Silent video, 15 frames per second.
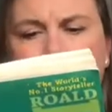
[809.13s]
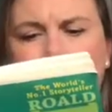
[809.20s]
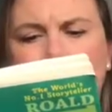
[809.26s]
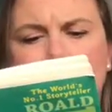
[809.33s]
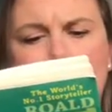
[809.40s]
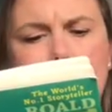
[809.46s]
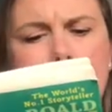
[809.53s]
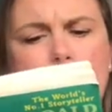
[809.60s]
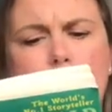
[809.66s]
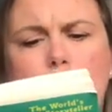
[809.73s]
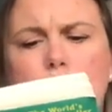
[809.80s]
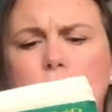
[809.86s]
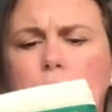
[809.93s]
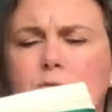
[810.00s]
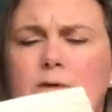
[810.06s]
"Oh
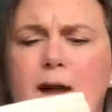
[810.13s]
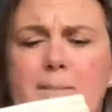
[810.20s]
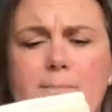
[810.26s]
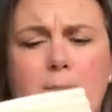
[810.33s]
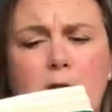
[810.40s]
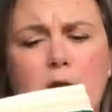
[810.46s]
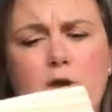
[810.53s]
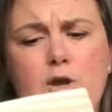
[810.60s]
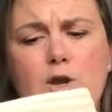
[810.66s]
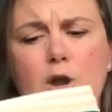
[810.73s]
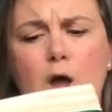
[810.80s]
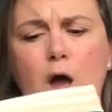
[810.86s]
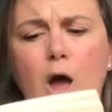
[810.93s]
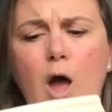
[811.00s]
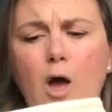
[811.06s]
no, Grandma,
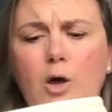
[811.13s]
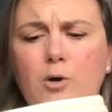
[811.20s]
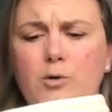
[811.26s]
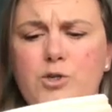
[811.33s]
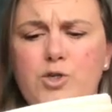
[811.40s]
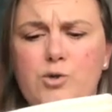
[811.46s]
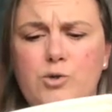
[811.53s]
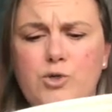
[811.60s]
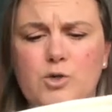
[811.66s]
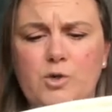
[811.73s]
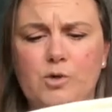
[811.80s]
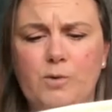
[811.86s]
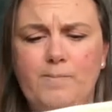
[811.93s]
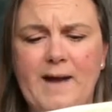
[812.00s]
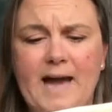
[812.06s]
no," George
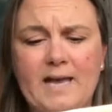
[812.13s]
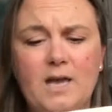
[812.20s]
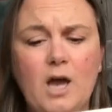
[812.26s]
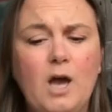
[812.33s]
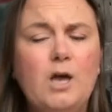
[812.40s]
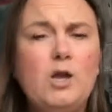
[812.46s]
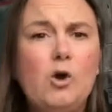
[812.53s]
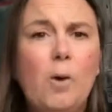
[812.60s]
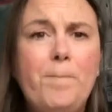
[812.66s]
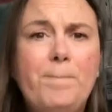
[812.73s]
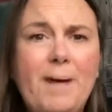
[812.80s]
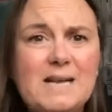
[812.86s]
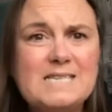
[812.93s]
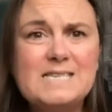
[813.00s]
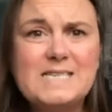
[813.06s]
called back. "You're
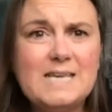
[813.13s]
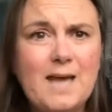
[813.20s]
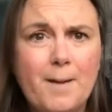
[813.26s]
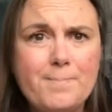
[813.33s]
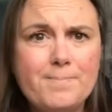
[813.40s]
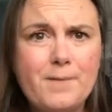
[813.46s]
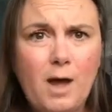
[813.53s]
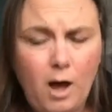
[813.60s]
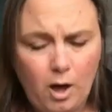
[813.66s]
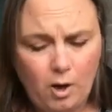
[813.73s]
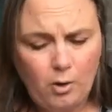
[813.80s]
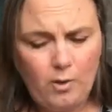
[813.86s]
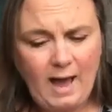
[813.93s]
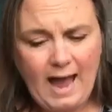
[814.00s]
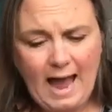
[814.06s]
busting up the
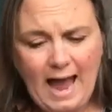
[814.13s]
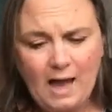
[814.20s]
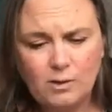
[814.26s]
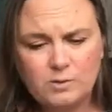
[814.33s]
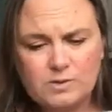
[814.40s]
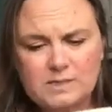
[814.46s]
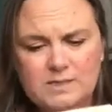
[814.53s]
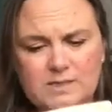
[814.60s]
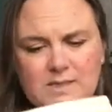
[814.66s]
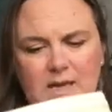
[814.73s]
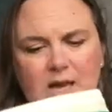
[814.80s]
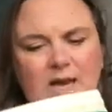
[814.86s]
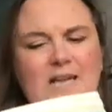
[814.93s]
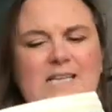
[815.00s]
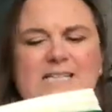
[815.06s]
whole house."
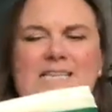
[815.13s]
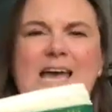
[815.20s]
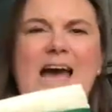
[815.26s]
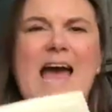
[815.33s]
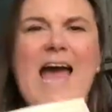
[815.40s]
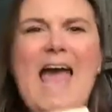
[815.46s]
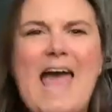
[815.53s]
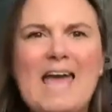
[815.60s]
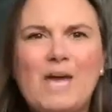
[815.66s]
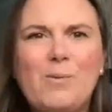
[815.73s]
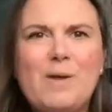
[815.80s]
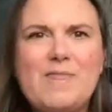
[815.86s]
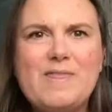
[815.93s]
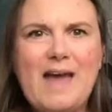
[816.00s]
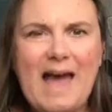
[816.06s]
"To heck
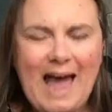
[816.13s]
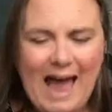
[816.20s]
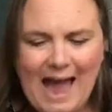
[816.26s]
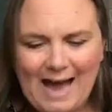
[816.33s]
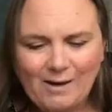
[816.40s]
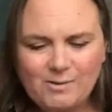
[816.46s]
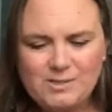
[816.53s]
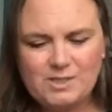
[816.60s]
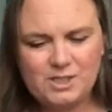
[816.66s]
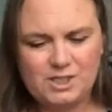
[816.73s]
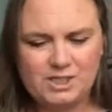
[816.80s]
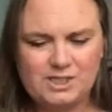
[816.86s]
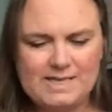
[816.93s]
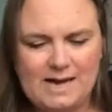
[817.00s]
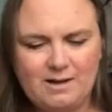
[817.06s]
with the house," she
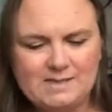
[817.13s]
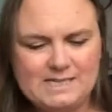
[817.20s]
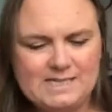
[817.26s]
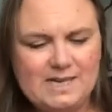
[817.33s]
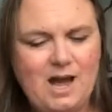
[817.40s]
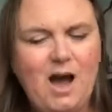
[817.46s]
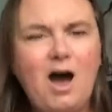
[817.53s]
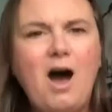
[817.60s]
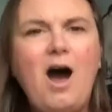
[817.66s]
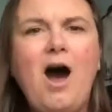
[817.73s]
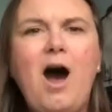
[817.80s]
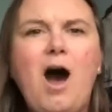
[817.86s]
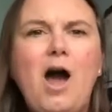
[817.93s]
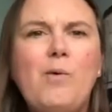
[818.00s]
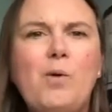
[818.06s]
shouted.
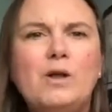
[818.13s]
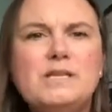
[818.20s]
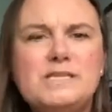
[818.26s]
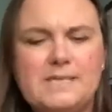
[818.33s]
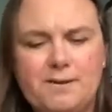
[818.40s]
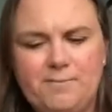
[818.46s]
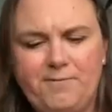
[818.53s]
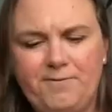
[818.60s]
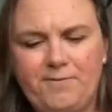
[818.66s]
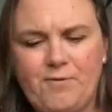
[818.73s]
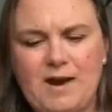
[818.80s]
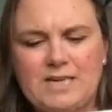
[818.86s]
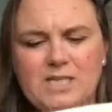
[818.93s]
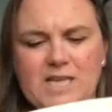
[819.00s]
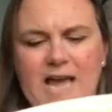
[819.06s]
"I want some
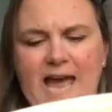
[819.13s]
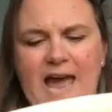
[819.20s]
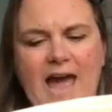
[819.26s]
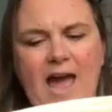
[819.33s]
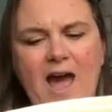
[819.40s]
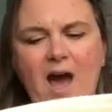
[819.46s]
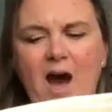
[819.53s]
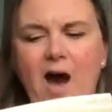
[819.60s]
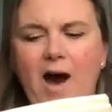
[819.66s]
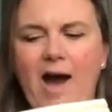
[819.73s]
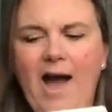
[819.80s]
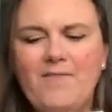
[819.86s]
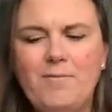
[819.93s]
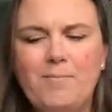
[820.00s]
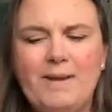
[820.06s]
fresh air. I
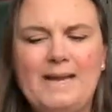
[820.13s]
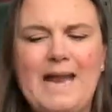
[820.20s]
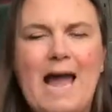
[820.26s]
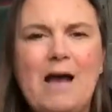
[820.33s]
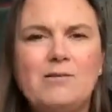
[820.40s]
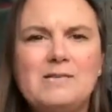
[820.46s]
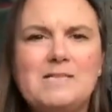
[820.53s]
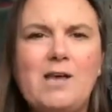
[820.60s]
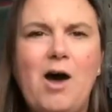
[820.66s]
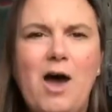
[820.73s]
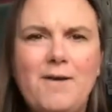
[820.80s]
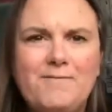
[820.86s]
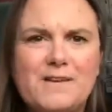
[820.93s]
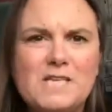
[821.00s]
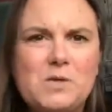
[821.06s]
haven't been
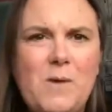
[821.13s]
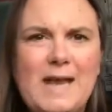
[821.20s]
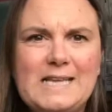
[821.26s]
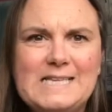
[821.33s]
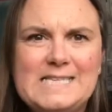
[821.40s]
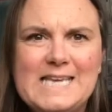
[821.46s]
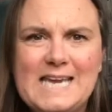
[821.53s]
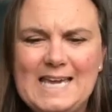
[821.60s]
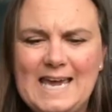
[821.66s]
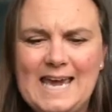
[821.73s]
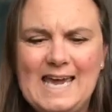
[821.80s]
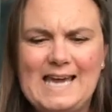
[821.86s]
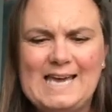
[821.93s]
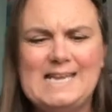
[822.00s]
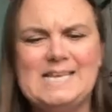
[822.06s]
outside for 20
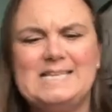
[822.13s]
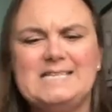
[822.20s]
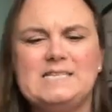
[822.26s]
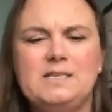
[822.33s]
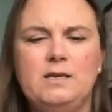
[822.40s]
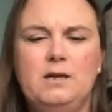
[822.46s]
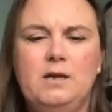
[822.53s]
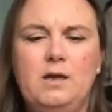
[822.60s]
years.